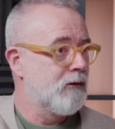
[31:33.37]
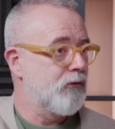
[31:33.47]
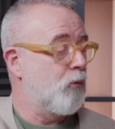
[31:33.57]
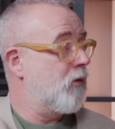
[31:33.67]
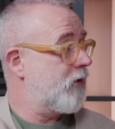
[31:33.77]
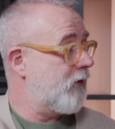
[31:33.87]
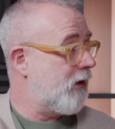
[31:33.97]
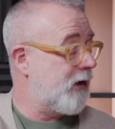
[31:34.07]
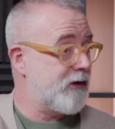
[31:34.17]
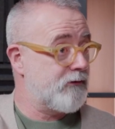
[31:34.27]
The work that
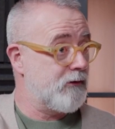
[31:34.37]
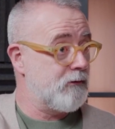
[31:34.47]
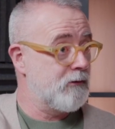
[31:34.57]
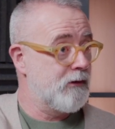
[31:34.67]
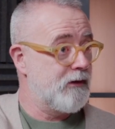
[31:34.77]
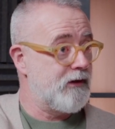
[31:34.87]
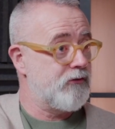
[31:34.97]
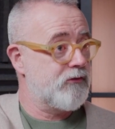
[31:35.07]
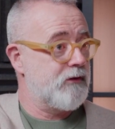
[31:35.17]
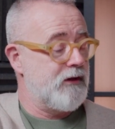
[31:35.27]
I do
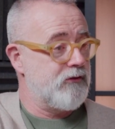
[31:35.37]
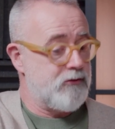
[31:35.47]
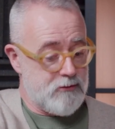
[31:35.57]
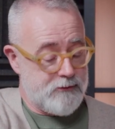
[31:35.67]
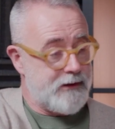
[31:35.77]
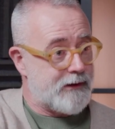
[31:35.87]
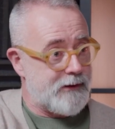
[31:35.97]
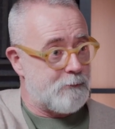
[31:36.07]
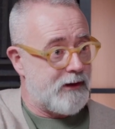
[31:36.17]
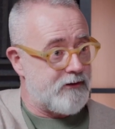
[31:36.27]
is
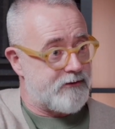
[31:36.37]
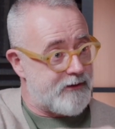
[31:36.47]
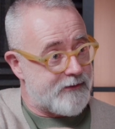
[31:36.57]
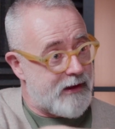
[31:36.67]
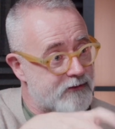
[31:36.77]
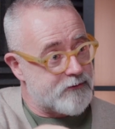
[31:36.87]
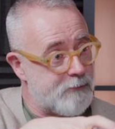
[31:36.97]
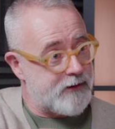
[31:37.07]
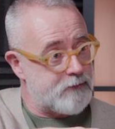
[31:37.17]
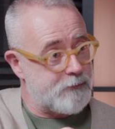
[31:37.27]
uniquely placed in that
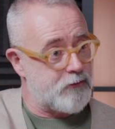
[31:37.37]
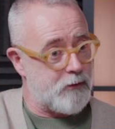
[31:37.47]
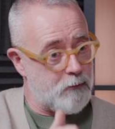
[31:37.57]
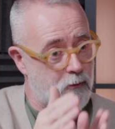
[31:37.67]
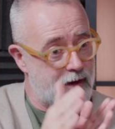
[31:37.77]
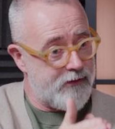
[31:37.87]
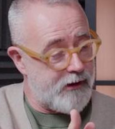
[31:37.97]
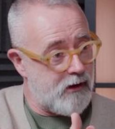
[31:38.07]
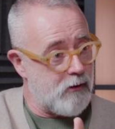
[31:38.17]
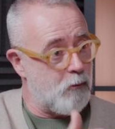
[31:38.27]
space between where they
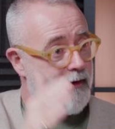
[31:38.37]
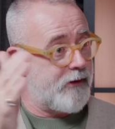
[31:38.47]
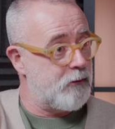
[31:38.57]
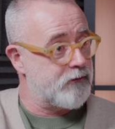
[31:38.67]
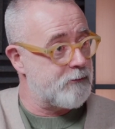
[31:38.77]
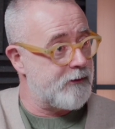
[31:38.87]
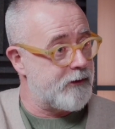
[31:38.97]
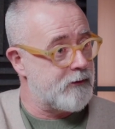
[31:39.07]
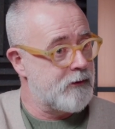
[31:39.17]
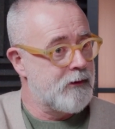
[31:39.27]
are and where they want to
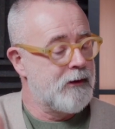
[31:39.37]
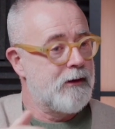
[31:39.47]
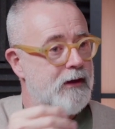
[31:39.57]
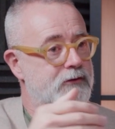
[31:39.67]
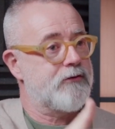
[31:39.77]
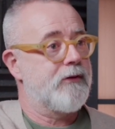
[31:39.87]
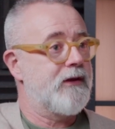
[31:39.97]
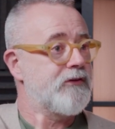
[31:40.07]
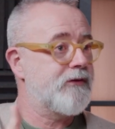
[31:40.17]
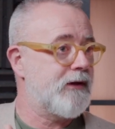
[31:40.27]
be. And so they
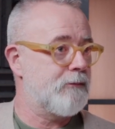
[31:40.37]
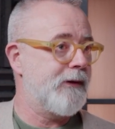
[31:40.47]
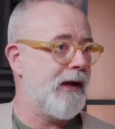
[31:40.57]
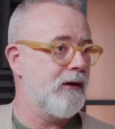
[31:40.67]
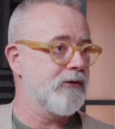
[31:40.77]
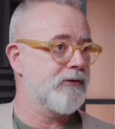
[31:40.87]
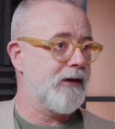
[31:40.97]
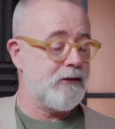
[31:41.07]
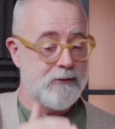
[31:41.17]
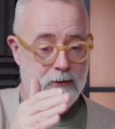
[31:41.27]
seek me out and
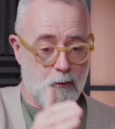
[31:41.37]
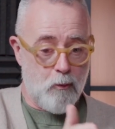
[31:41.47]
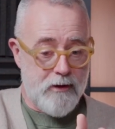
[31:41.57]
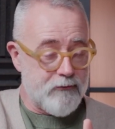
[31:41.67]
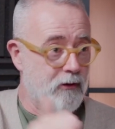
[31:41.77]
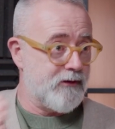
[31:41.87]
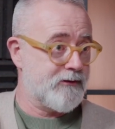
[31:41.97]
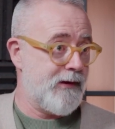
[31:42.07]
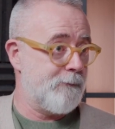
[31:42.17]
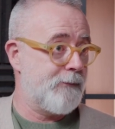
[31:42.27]
say, we've got this
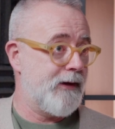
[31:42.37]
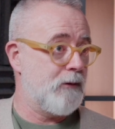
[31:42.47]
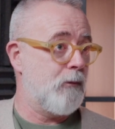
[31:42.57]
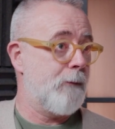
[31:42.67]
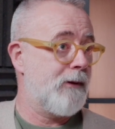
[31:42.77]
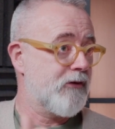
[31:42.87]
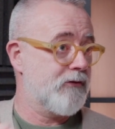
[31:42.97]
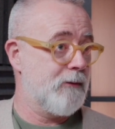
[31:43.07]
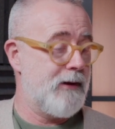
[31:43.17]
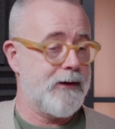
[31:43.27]
campaign, we're
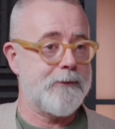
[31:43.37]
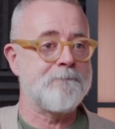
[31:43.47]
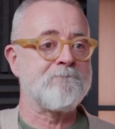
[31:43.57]
passionate about it,